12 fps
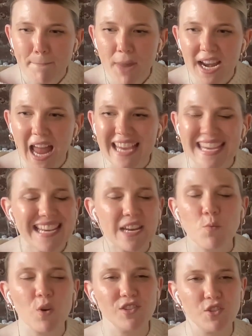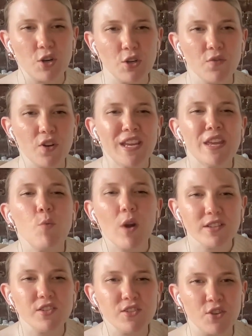But he didn't want to start over. He
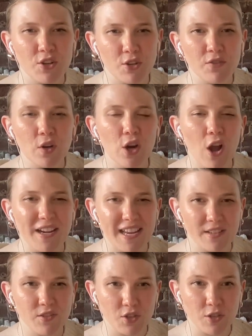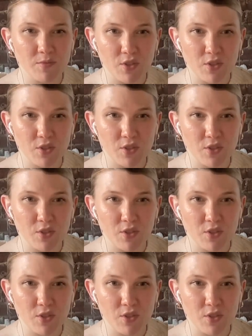wanted to start over on his terms